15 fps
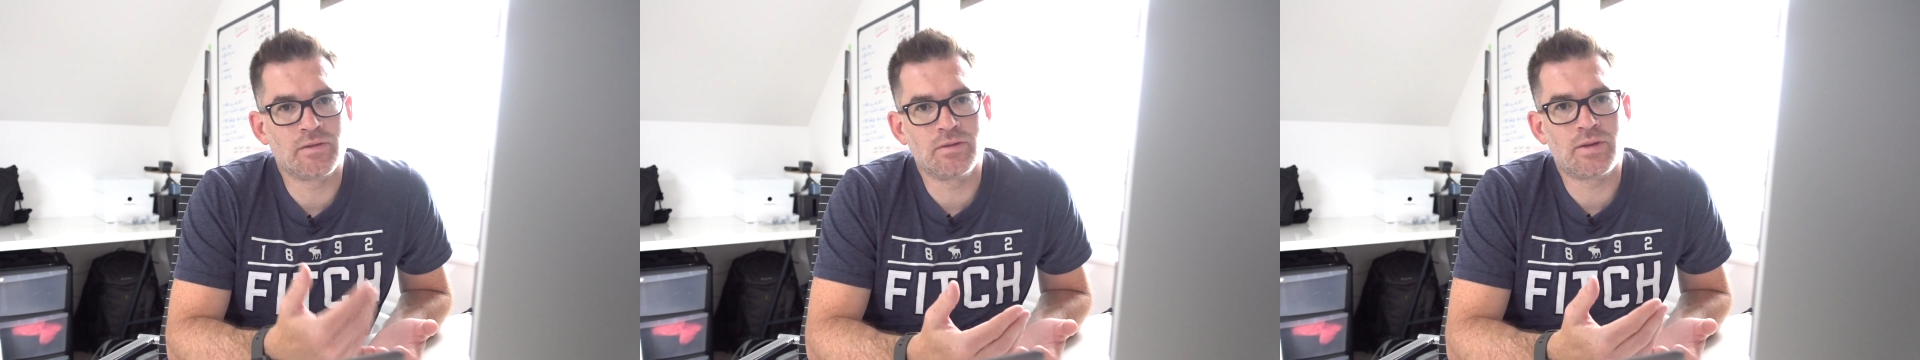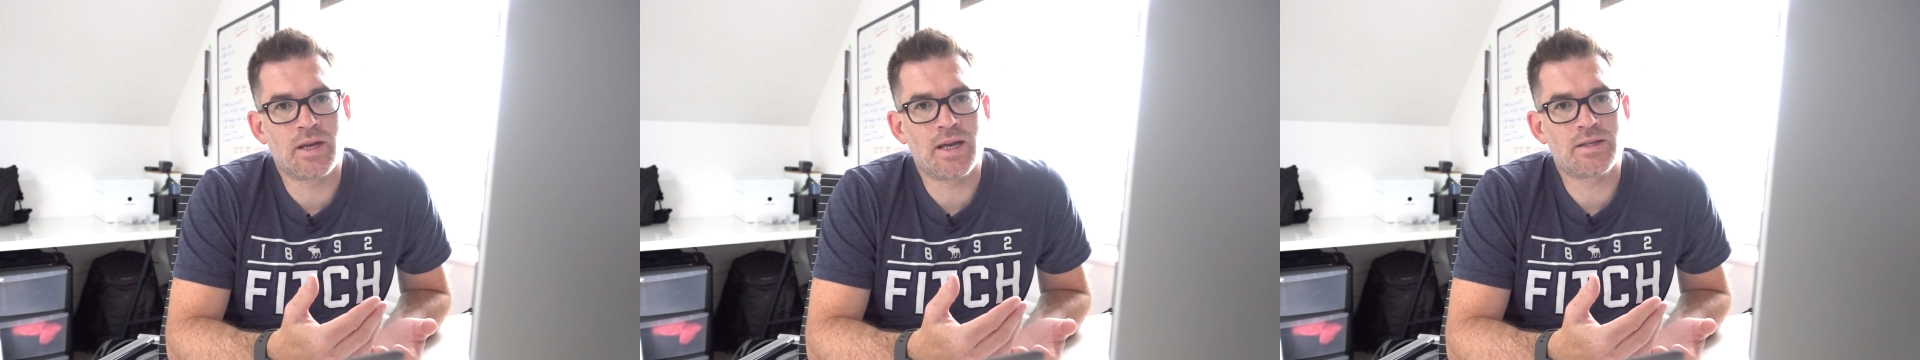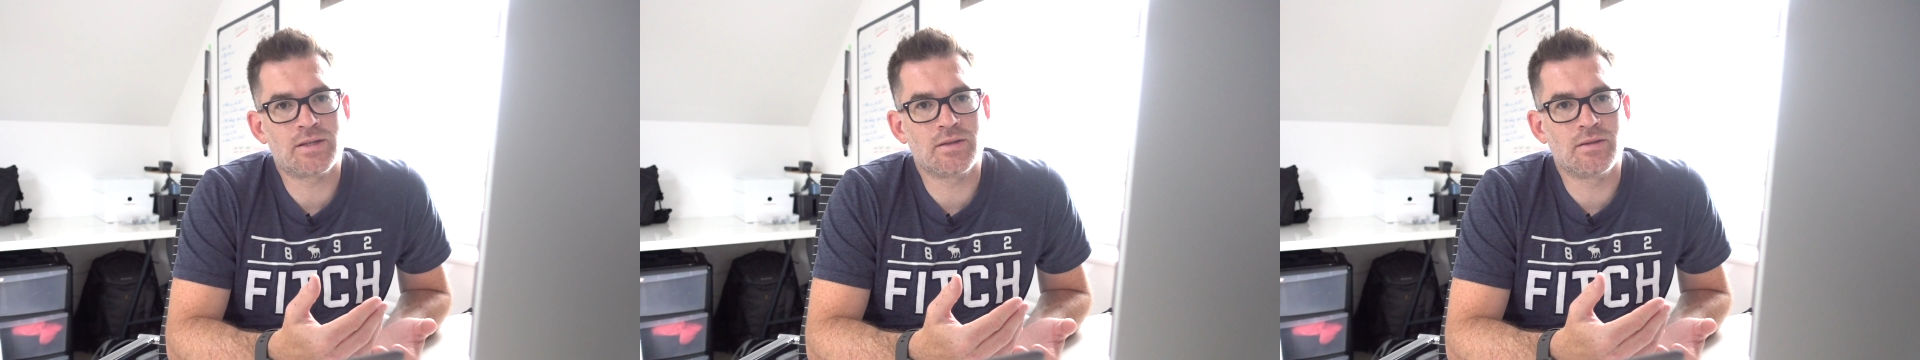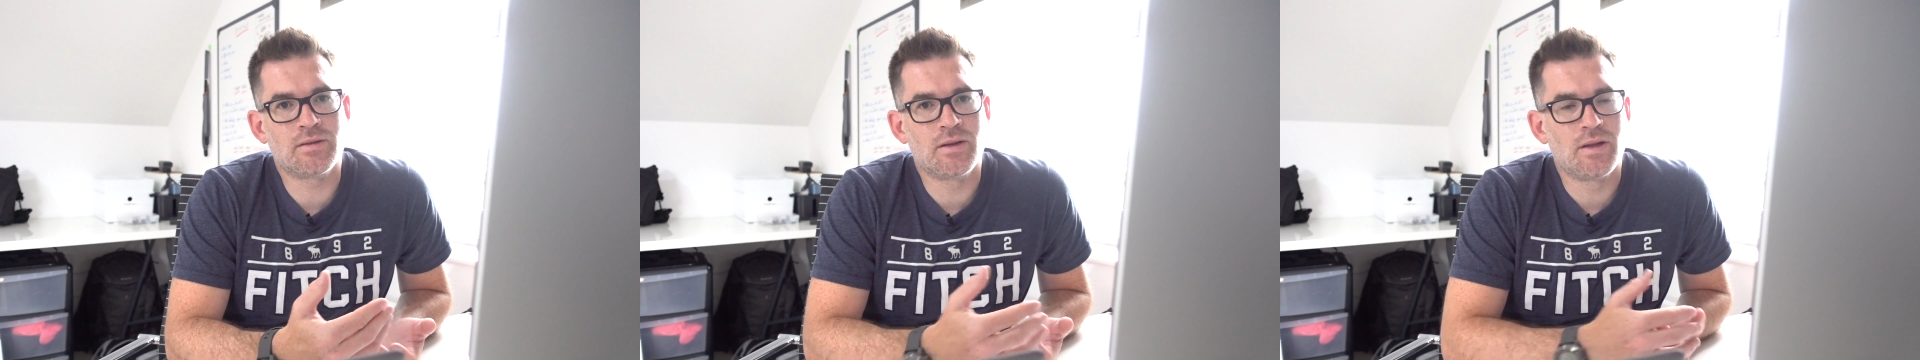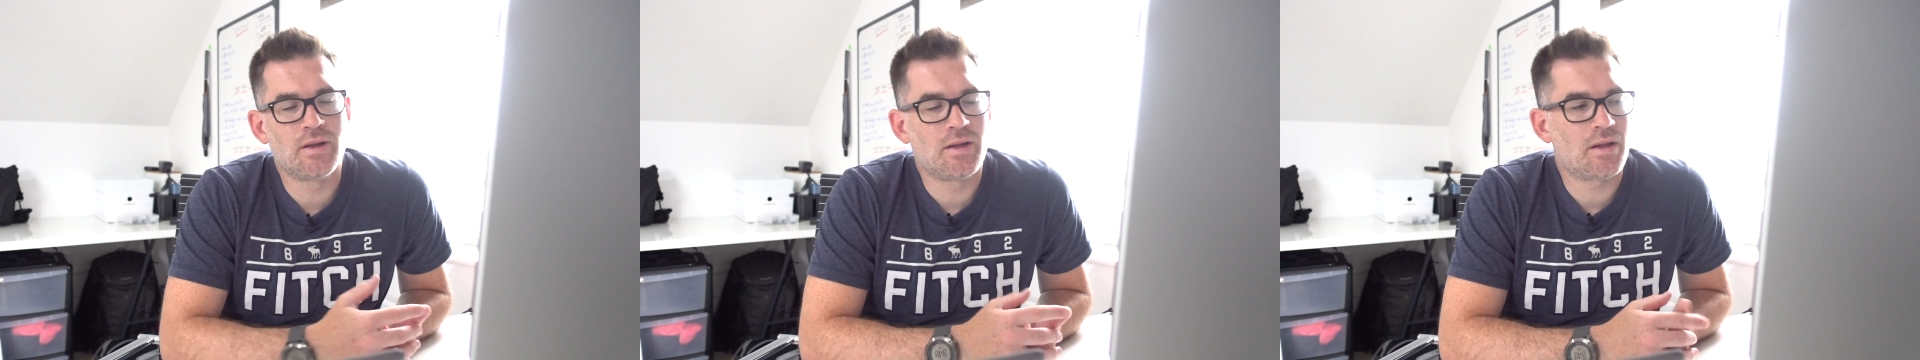location
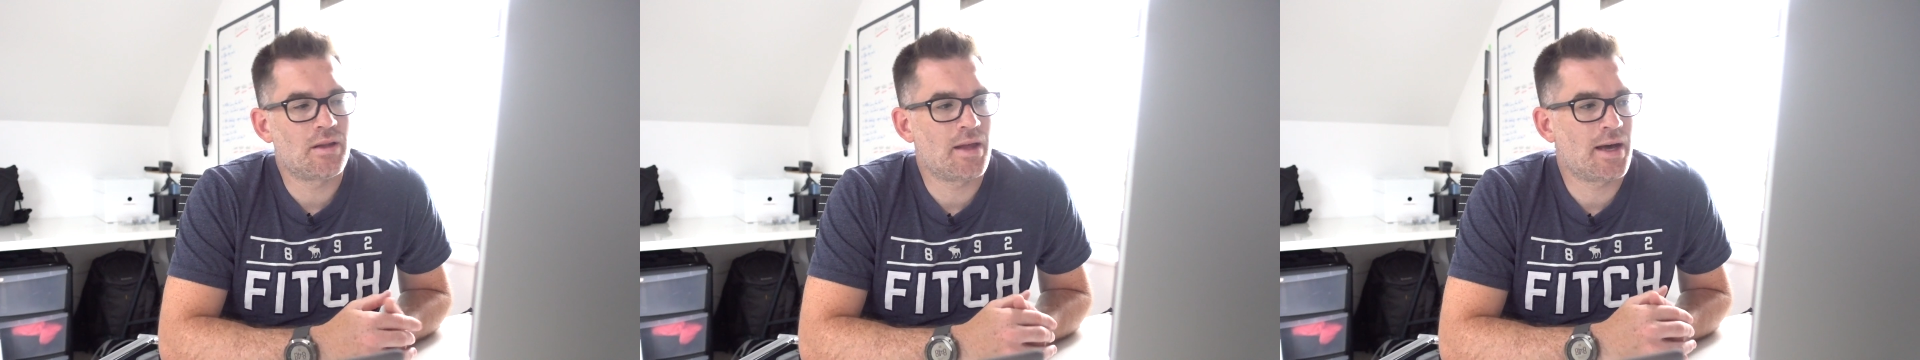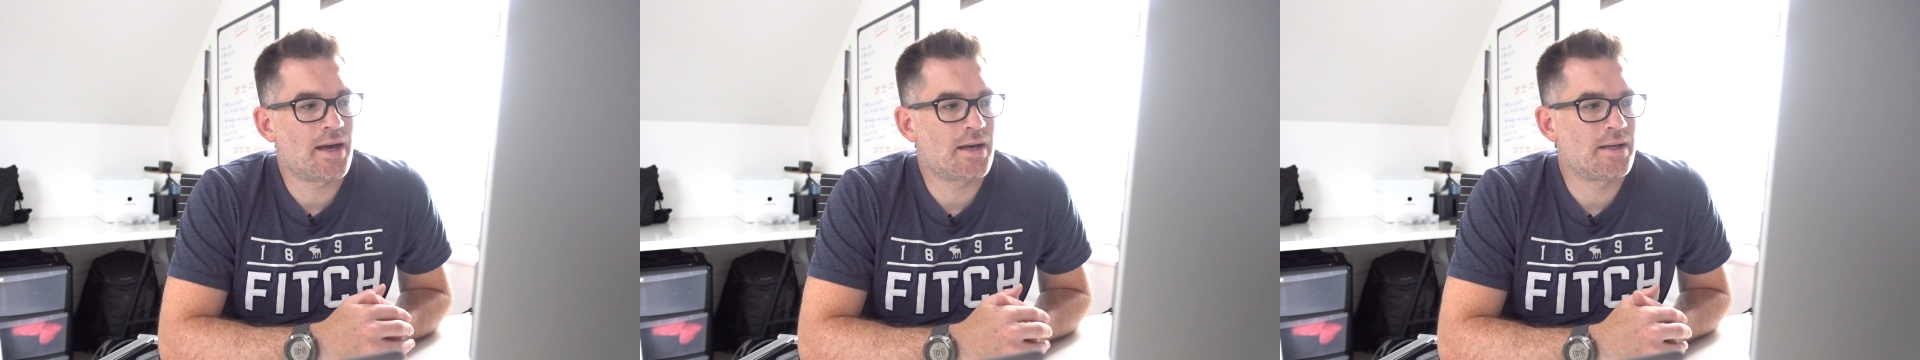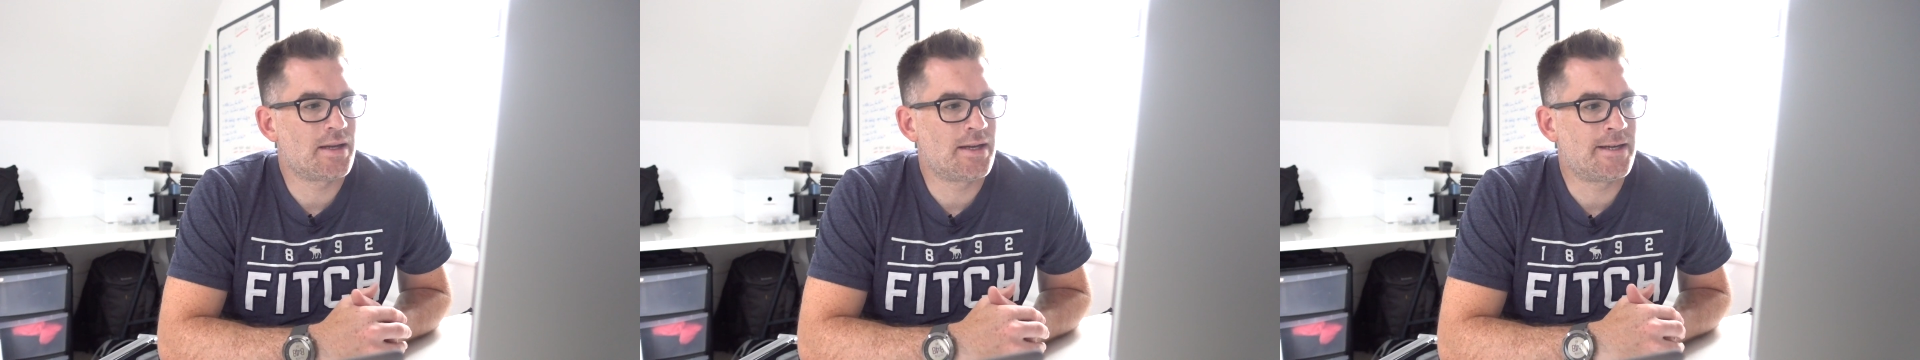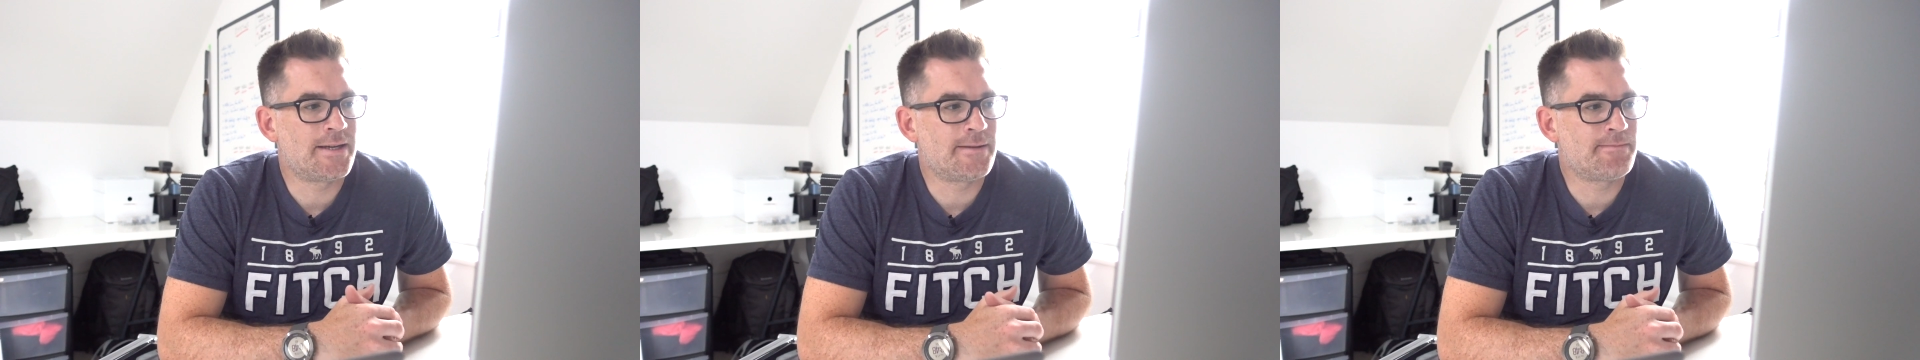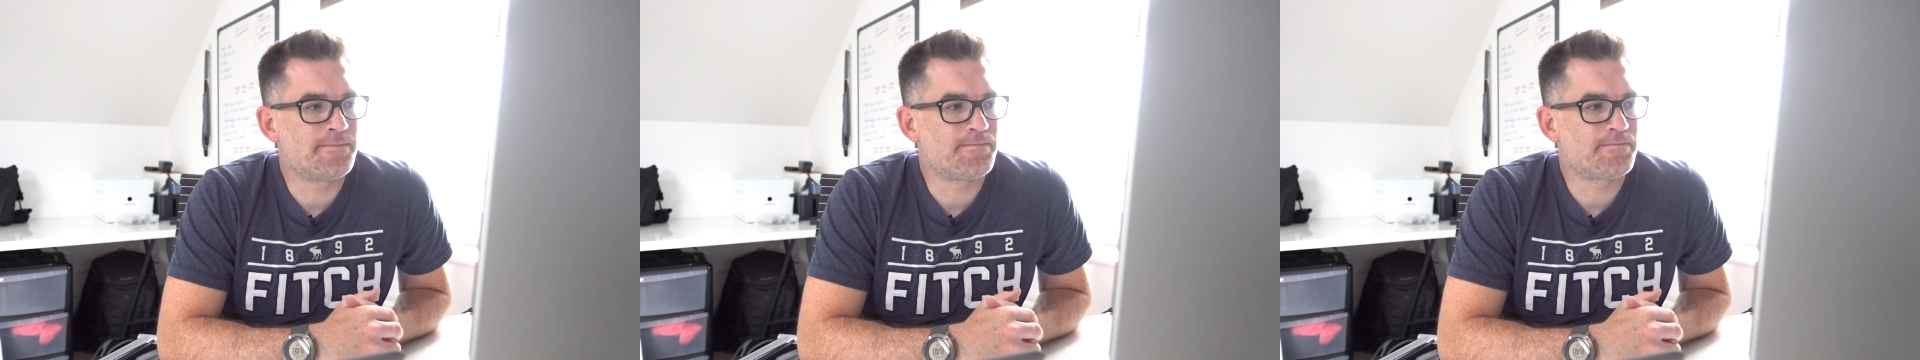that
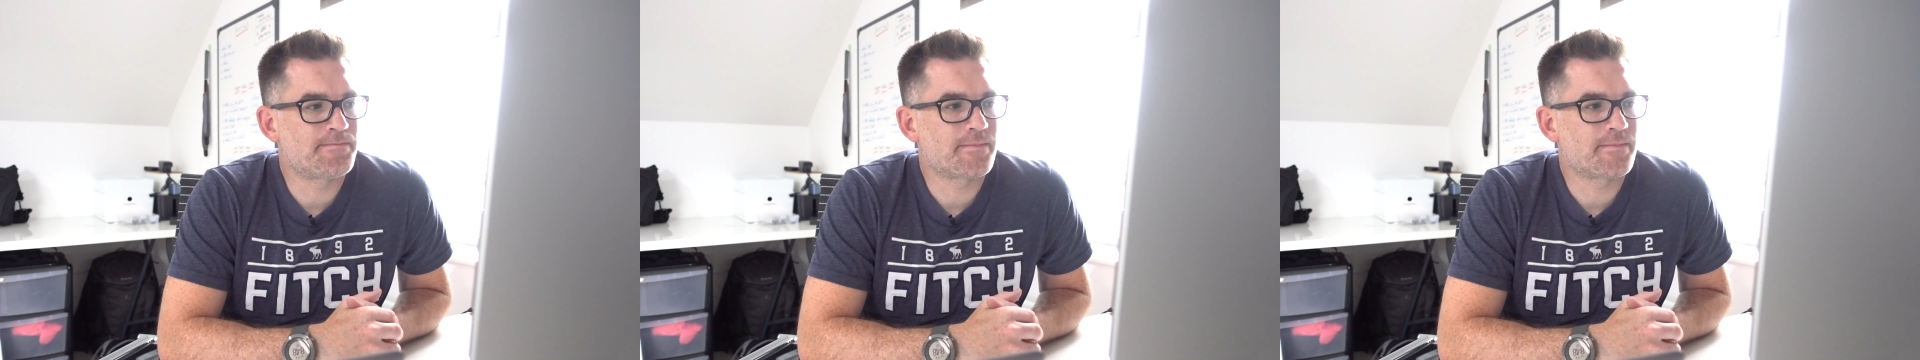um,